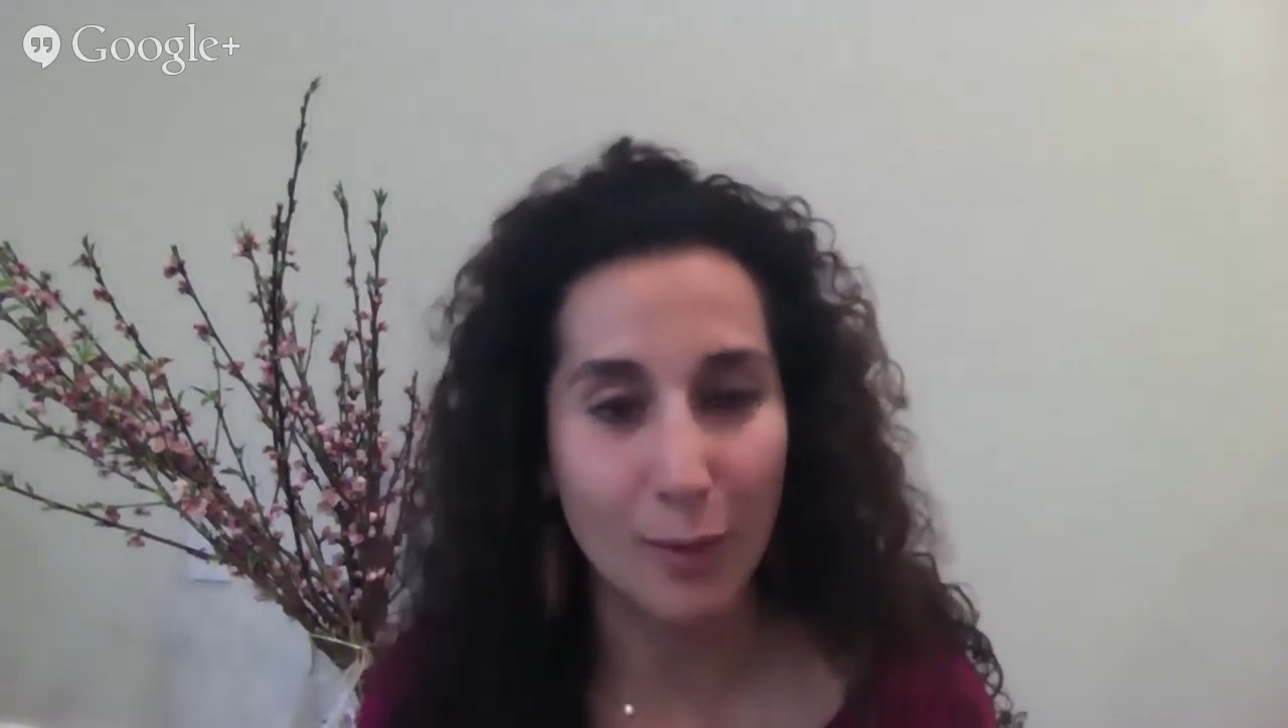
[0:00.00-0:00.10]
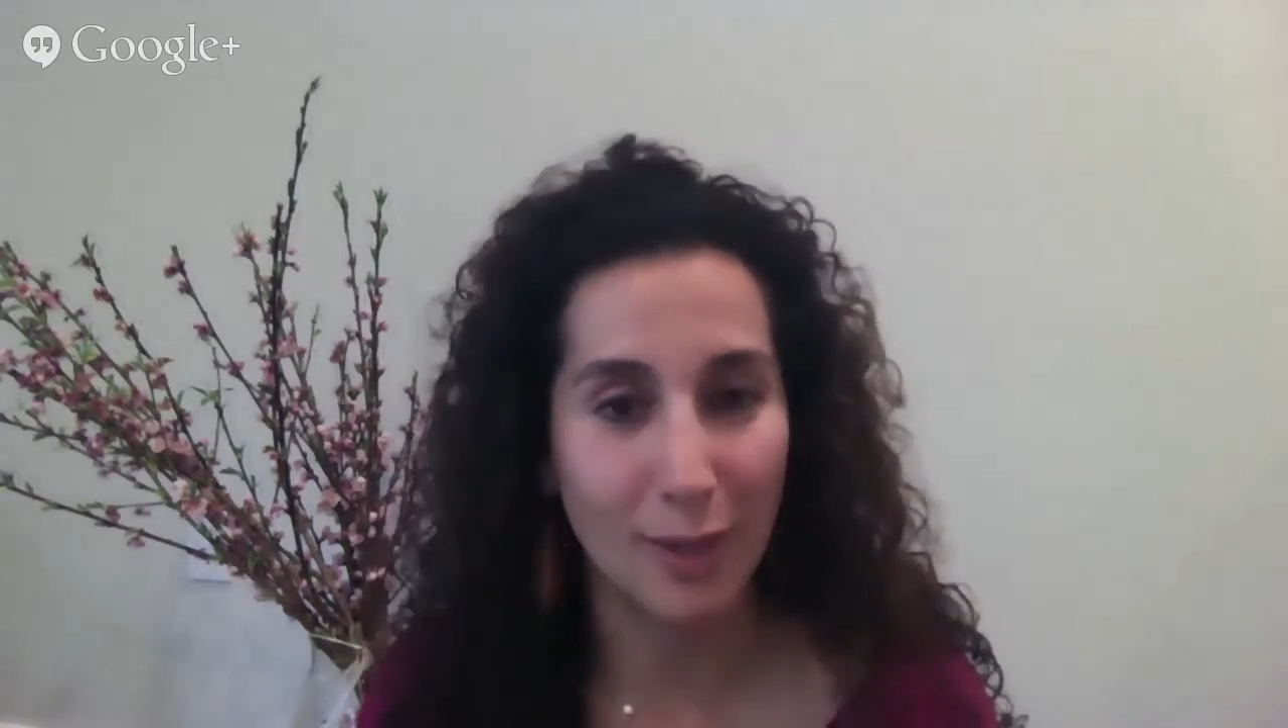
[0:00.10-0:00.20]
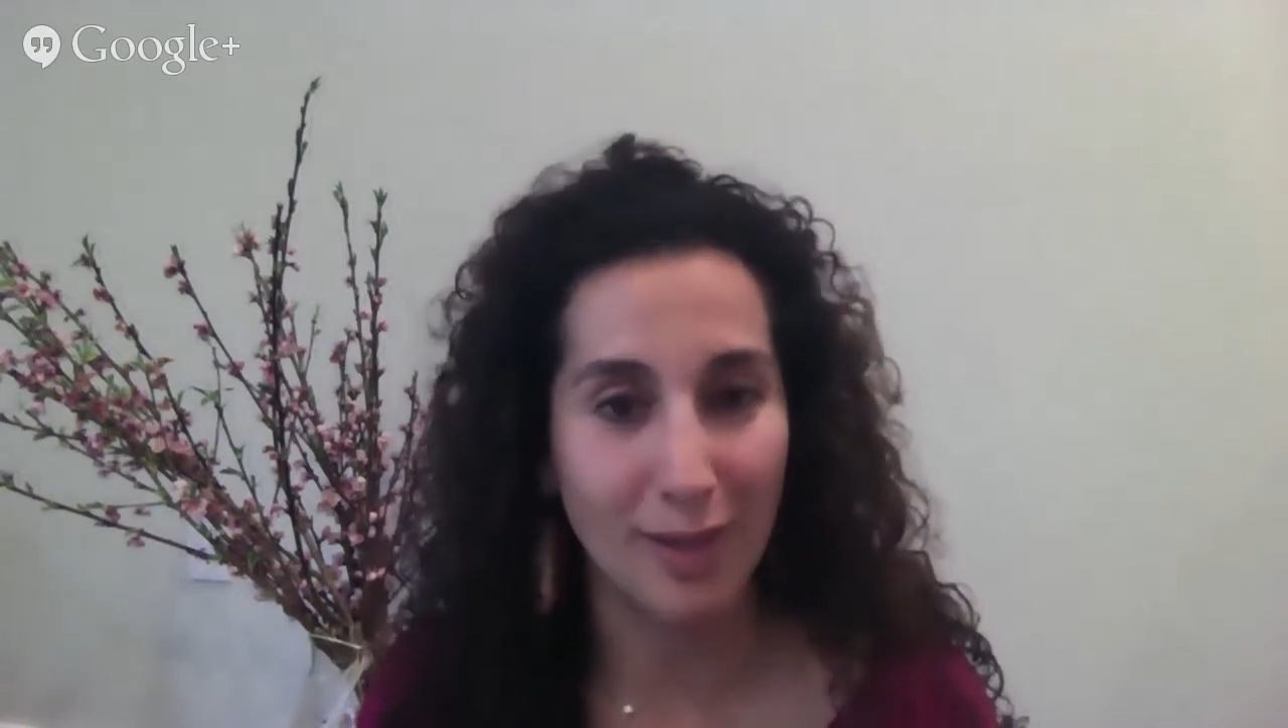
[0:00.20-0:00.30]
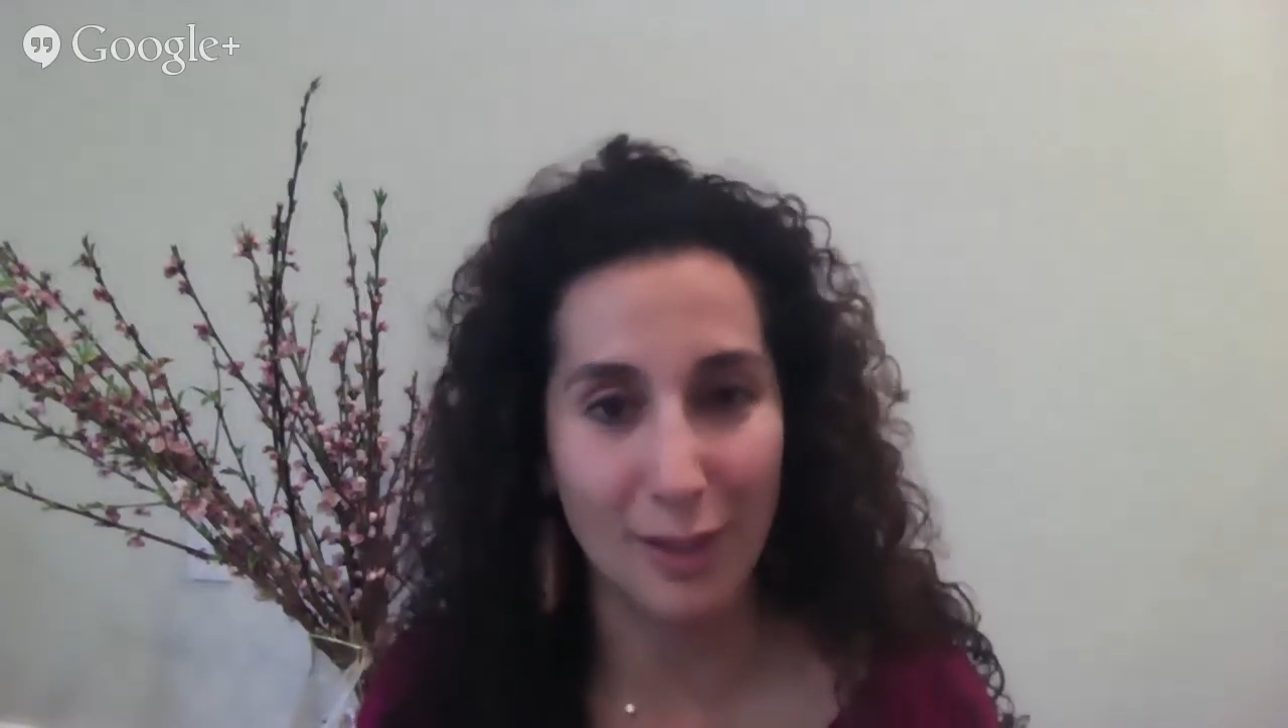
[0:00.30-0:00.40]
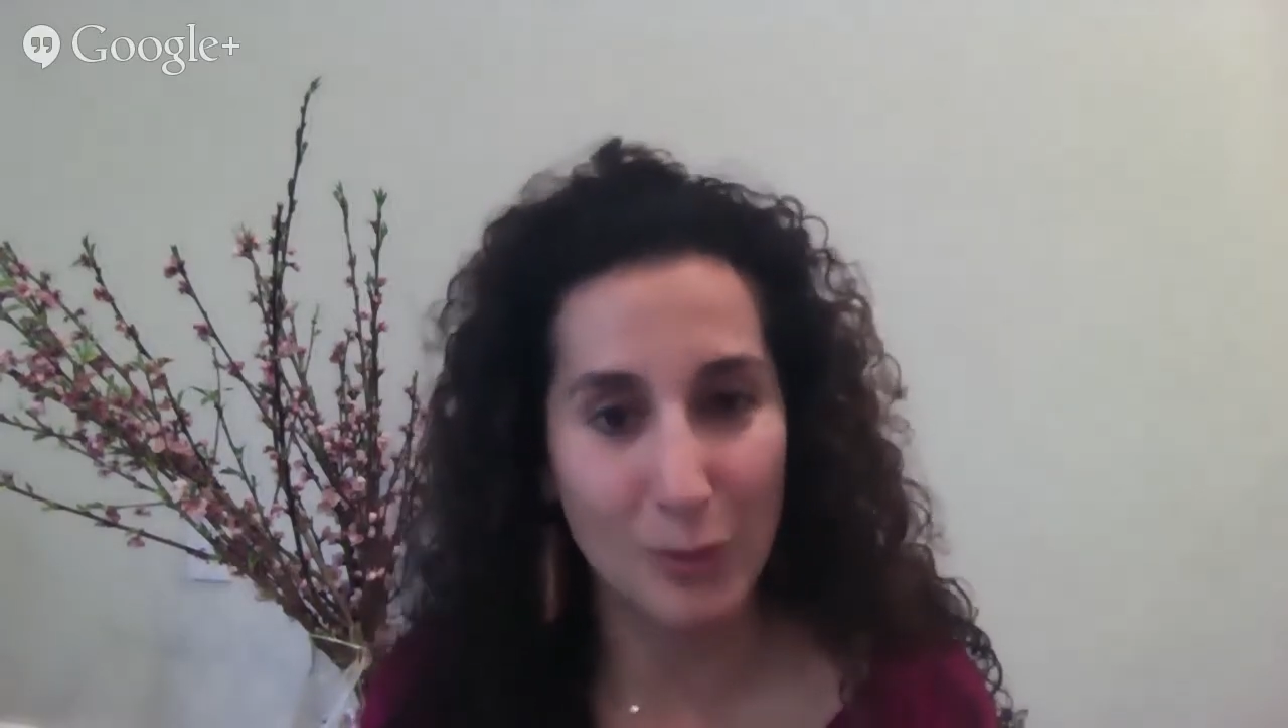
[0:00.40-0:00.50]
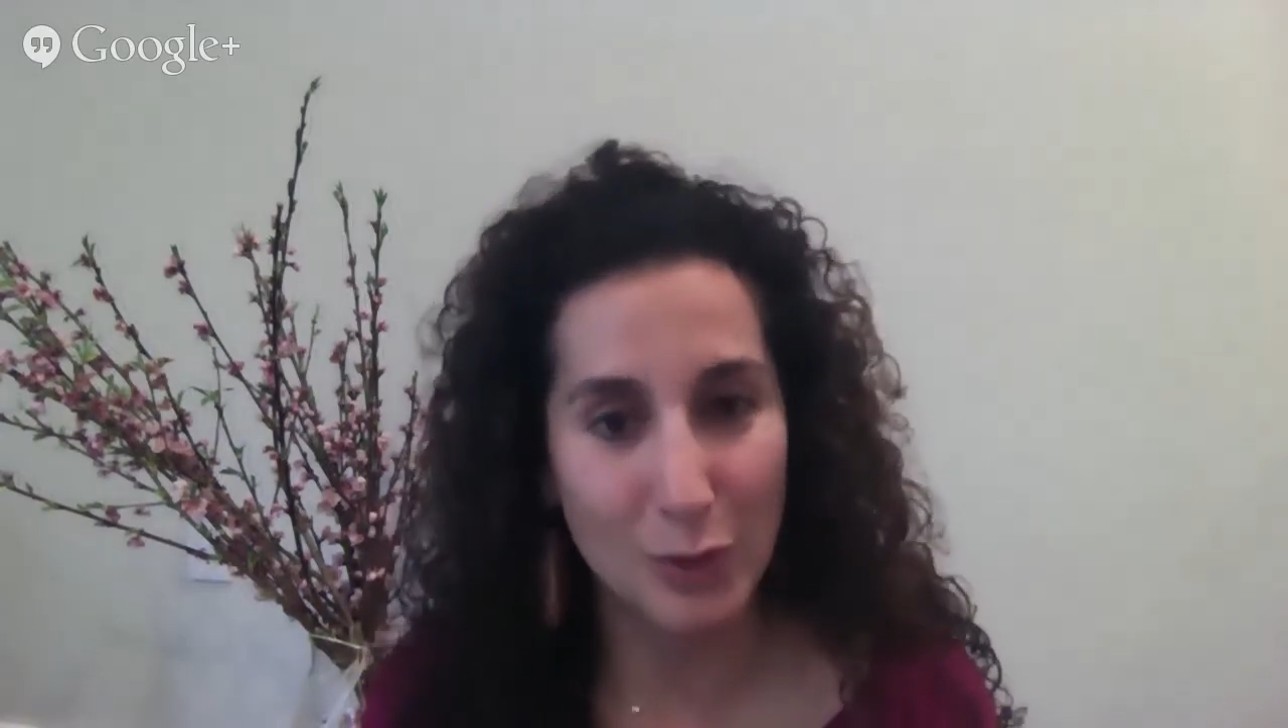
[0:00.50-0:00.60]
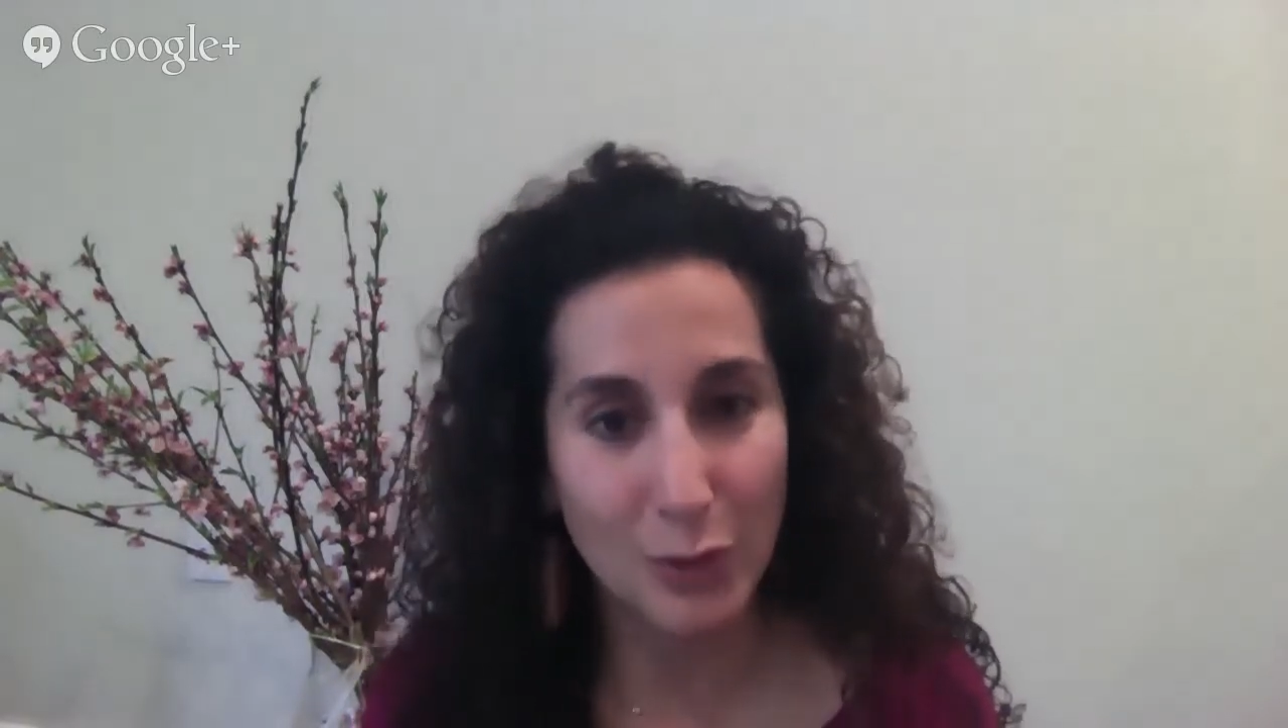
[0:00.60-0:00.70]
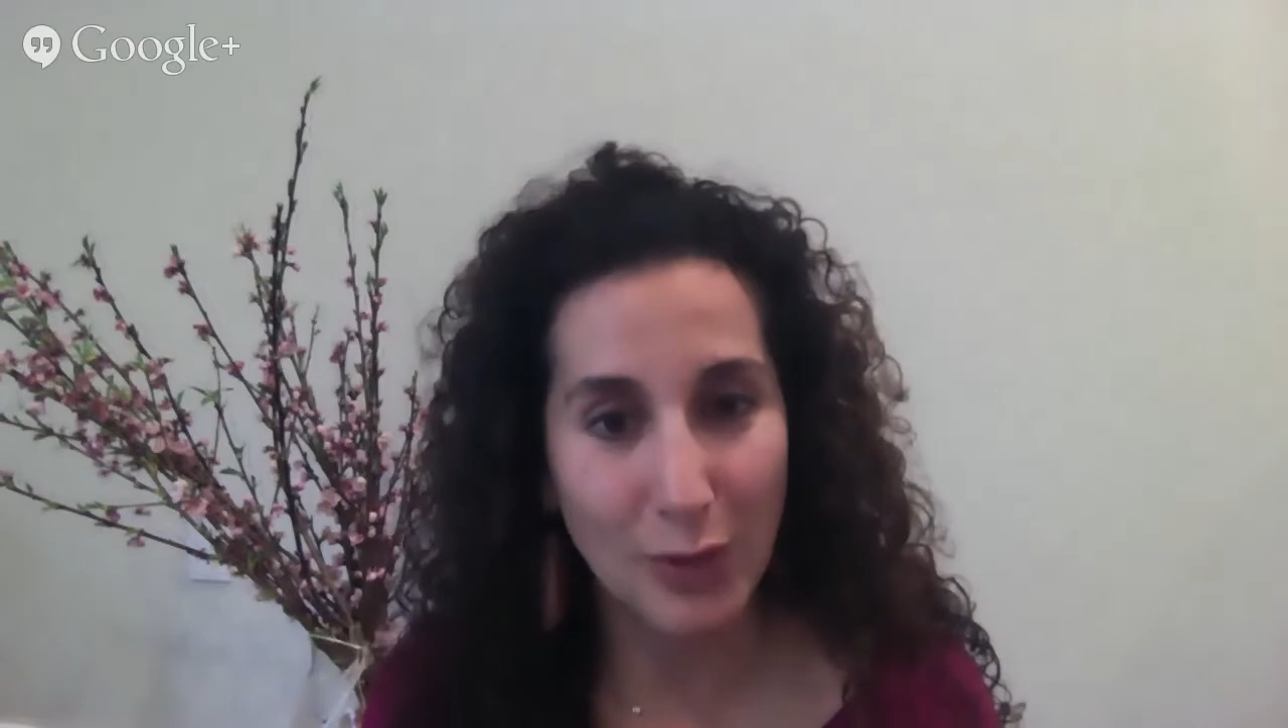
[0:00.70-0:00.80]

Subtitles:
work that you do,